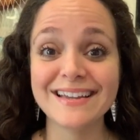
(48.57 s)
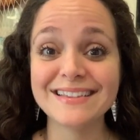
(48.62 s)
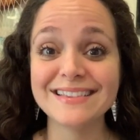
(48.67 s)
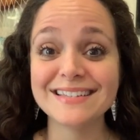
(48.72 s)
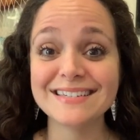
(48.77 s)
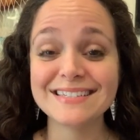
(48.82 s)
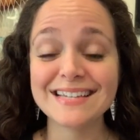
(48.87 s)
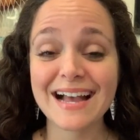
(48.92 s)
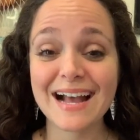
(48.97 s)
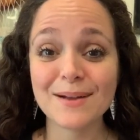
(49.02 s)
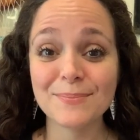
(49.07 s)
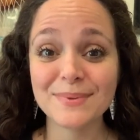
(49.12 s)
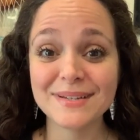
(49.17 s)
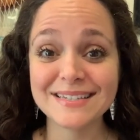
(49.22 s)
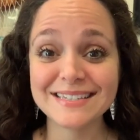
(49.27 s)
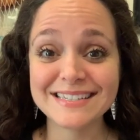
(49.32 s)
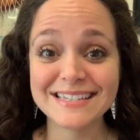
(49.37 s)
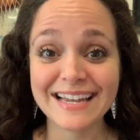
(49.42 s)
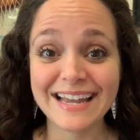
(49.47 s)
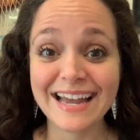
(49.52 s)
This
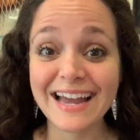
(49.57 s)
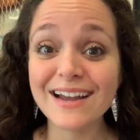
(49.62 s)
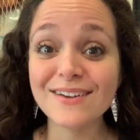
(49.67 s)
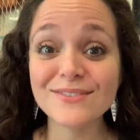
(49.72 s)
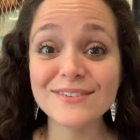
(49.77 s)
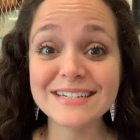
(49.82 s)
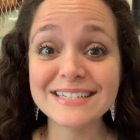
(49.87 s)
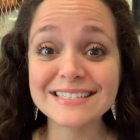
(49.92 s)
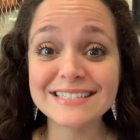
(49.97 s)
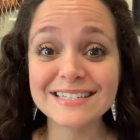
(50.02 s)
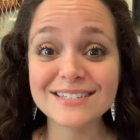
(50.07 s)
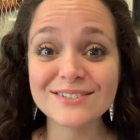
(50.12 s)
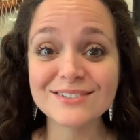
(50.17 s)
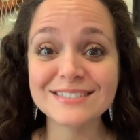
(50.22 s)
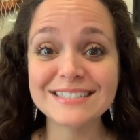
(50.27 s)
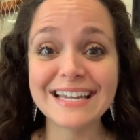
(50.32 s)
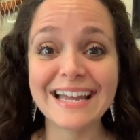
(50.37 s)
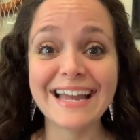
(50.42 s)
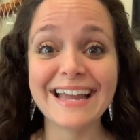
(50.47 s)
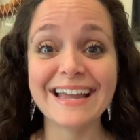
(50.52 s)
happens every single
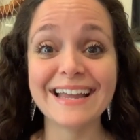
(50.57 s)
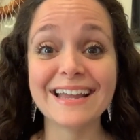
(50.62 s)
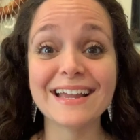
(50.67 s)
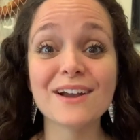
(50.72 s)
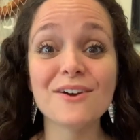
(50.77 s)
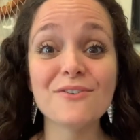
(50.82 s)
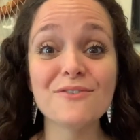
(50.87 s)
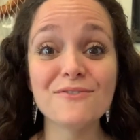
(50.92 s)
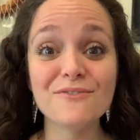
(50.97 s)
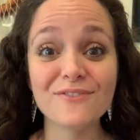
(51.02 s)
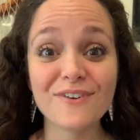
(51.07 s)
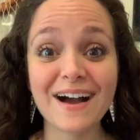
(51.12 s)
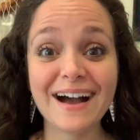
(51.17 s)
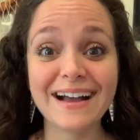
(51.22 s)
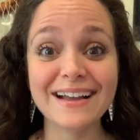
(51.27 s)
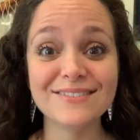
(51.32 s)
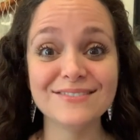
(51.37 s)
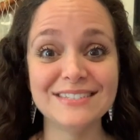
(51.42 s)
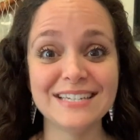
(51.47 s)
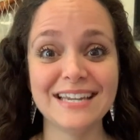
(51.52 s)
day,
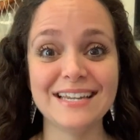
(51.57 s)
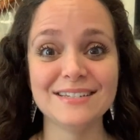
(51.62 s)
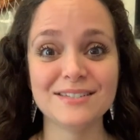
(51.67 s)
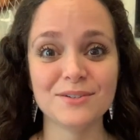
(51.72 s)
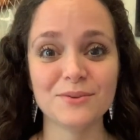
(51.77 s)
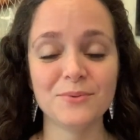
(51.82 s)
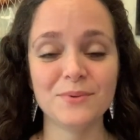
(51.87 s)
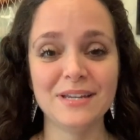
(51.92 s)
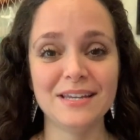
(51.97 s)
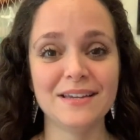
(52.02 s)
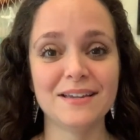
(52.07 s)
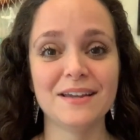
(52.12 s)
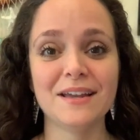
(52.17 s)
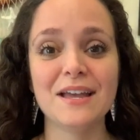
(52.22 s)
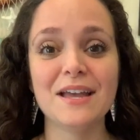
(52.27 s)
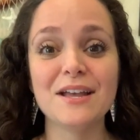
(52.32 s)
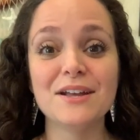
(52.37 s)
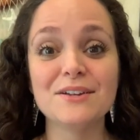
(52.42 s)
5 days a week.